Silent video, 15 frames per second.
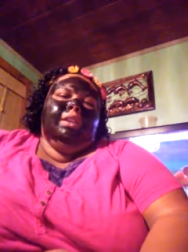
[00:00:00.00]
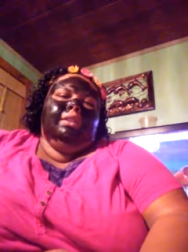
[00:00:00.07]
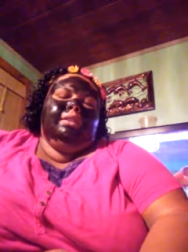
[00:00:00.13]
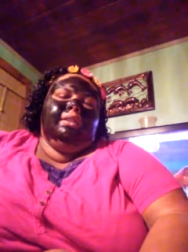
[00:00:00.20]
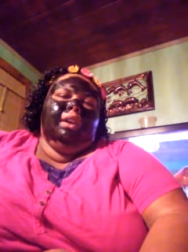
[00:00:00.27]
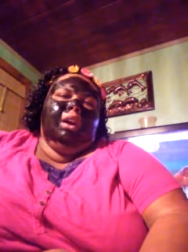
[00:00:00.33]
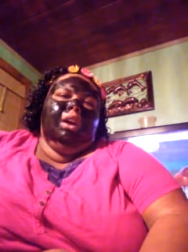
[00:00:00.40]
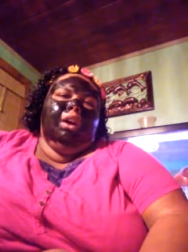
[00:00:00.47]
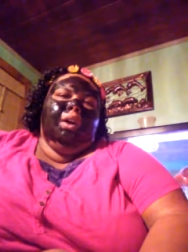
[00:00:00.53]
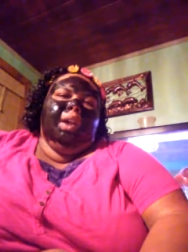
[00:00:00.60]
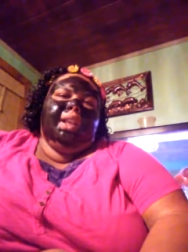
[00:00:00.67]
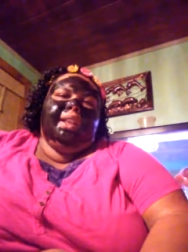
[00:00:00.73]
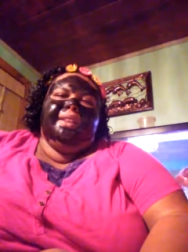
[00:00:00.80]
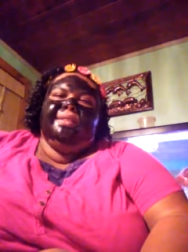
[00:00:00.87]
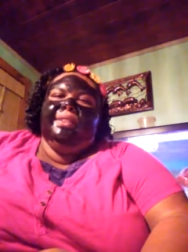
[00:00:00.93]
So
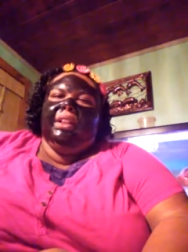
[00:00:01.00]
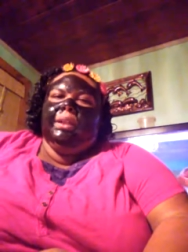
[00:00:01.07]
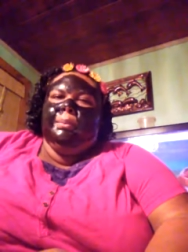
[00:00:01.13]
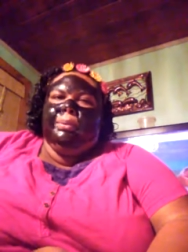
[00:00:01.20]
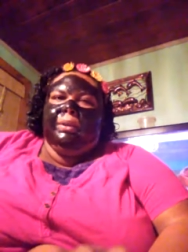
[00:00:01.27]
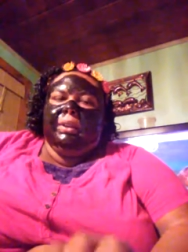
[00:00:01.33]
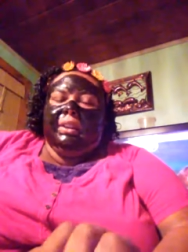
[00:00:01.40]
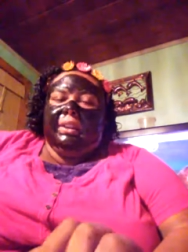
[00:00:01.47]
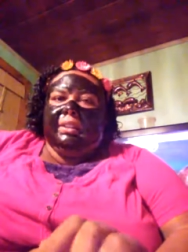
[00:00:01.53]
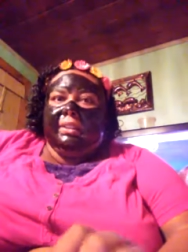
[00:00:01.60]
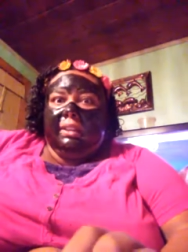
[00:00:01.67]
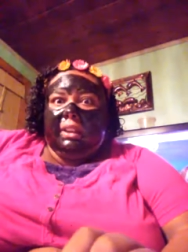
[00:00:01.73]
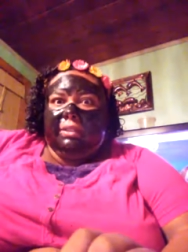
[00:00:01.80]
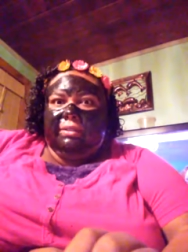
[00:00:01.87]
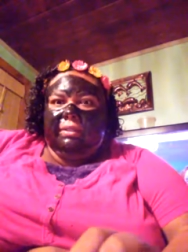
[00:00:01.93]
it's feeling pretty
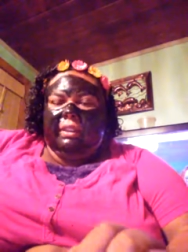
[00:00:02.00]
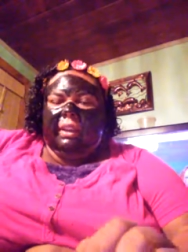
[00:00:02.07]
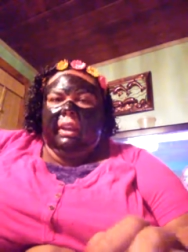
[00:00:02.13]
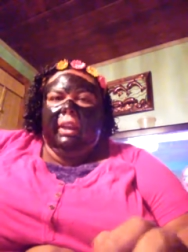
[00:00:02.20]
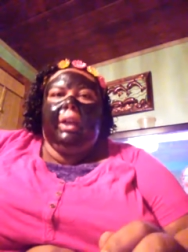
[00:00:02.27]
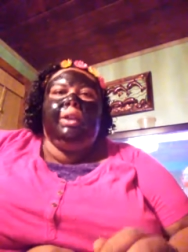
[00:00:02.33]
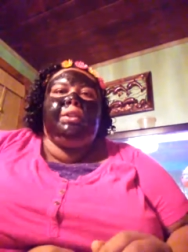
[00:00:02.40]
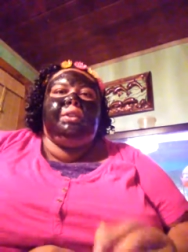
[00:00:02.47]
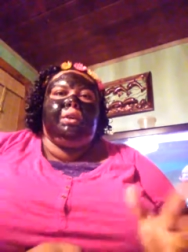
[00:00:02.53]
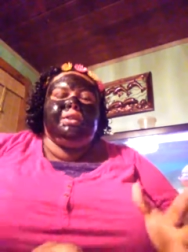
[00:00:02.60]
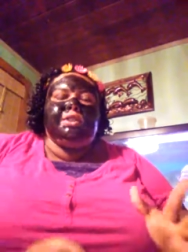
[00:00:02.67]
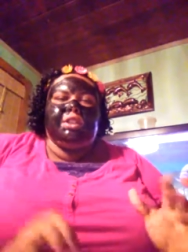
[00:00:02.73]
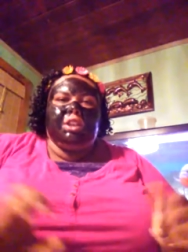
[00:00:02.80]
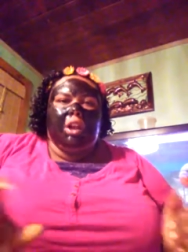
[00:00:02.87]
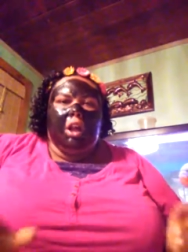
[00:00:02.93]
stiff now. So
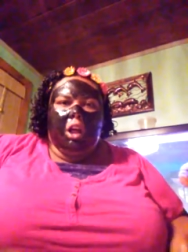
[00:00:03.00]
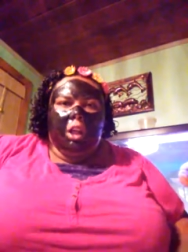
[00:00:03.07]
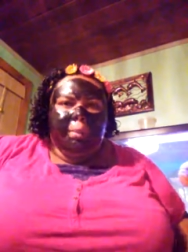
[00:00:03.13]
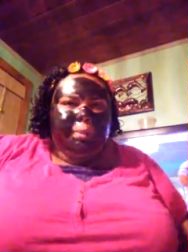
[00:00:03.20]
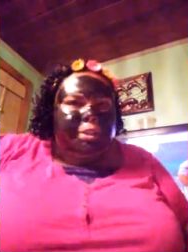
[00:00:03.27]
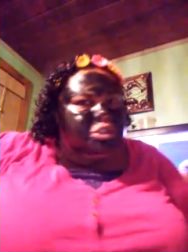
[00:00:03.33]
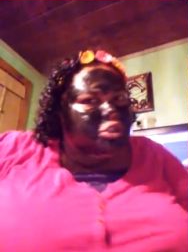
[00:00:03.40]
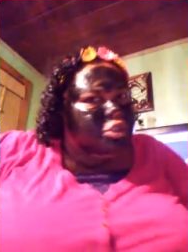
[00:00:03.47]
it should all be